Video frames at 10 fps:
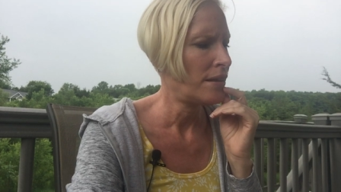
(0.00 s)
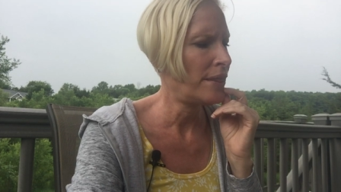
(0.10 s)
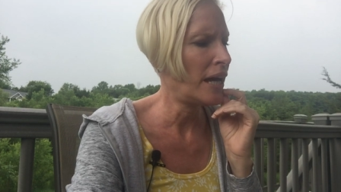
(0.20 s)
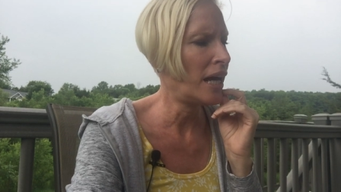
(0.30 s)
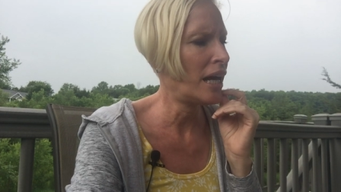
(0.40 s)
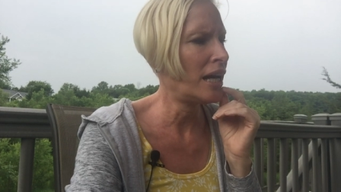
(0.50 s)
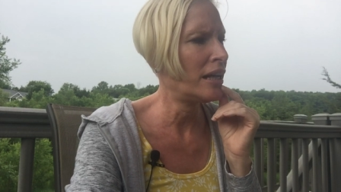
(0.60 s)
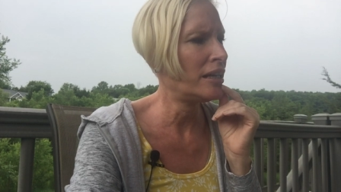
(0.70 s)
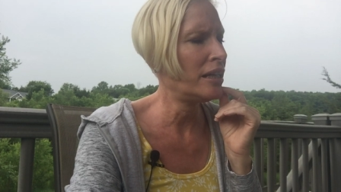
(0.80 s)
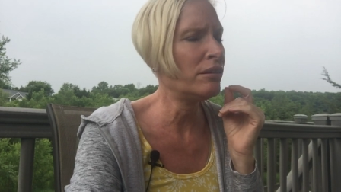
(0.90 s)

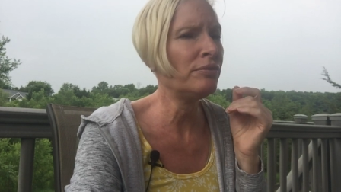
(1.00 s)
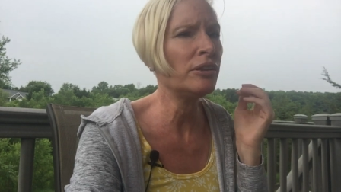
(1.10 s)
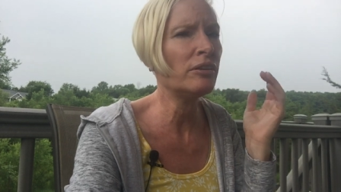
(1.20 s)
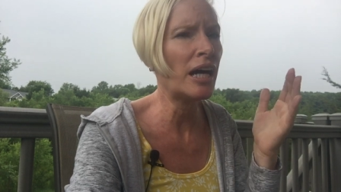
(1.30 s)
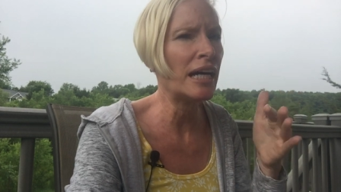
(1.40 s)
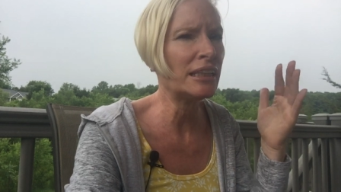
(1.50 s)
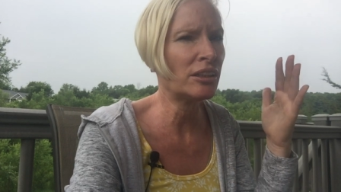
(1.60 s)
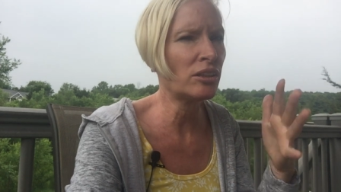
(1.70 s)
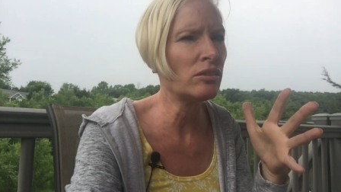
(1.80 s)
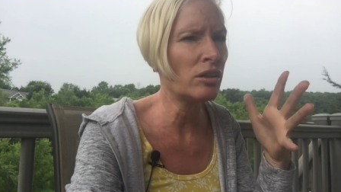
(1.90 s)
that if you got
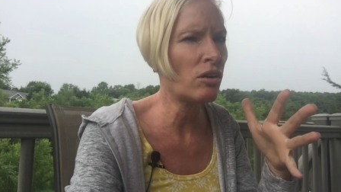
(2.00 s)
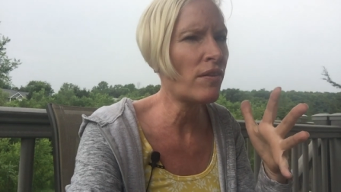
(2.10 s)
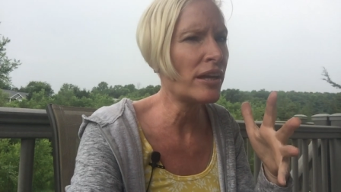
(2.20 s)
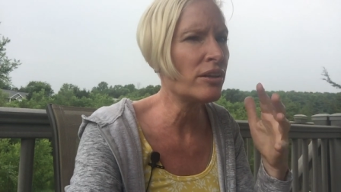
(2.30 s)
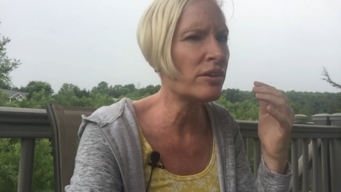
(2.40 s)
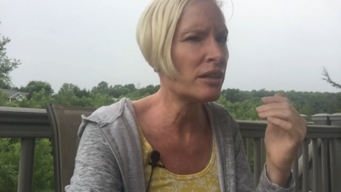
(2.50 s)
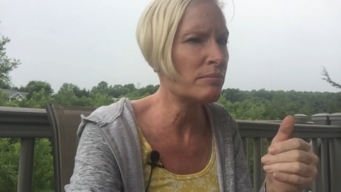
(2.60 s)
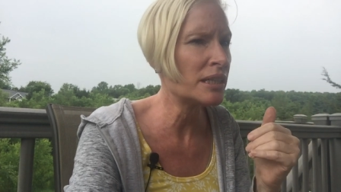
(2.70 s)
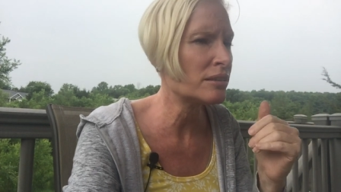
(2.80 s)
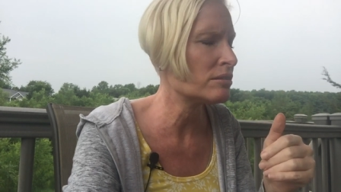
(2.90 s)
so low that you
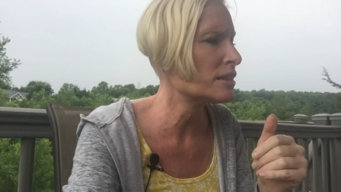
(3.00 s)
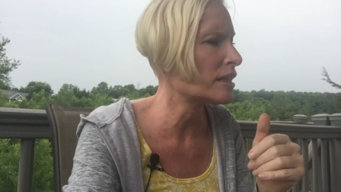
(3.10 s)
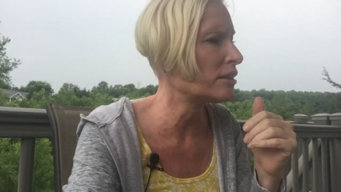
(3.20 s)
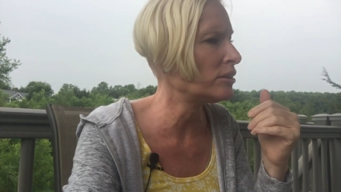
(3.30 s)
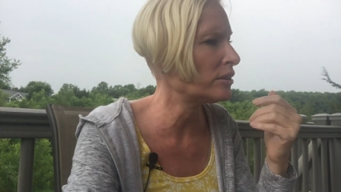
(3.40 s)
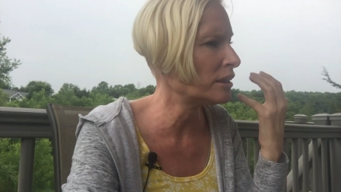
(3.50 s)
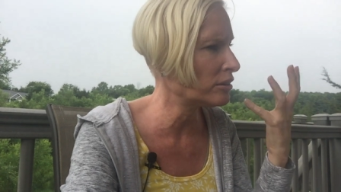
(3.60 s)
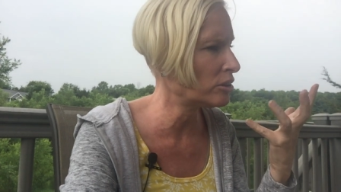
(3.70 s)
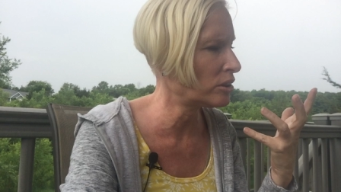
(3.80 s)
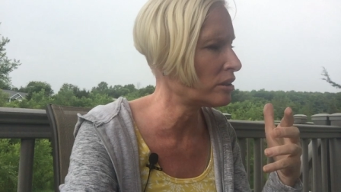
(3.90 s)
committed suicide or you
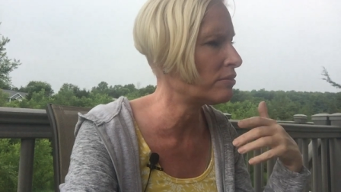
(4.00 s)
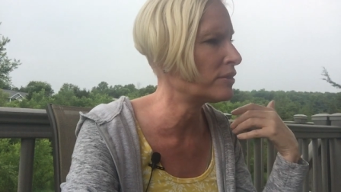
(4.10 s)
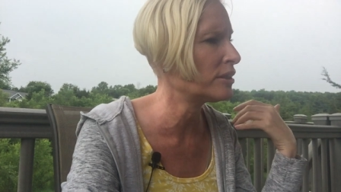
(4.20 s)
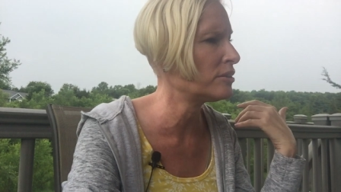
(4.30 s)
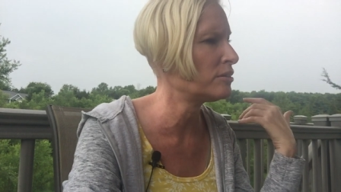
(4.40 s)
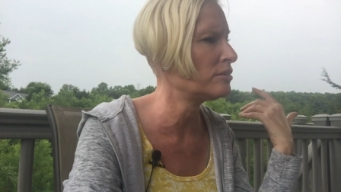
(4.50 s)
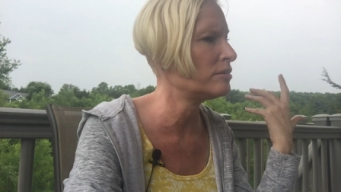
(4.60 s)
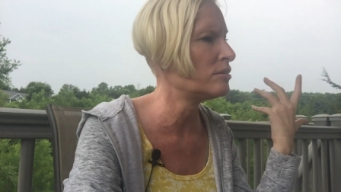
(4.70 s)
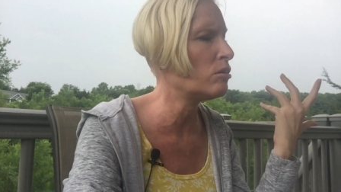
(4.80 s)
killed yourself or you